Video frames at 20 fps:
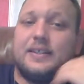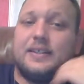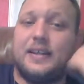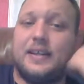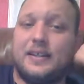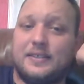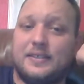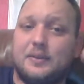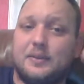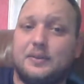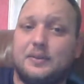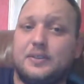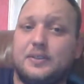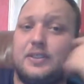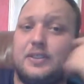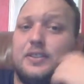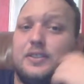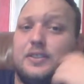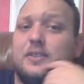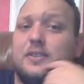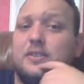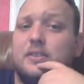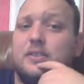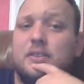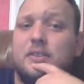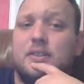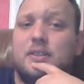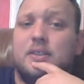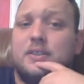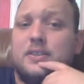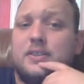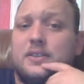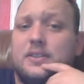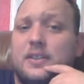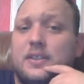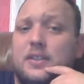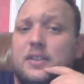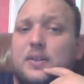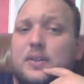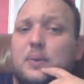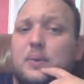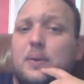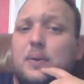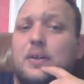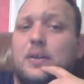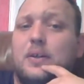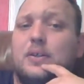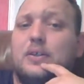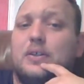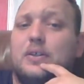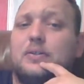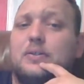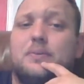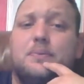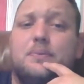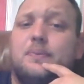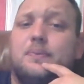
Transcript: as I was just saying a little while ago,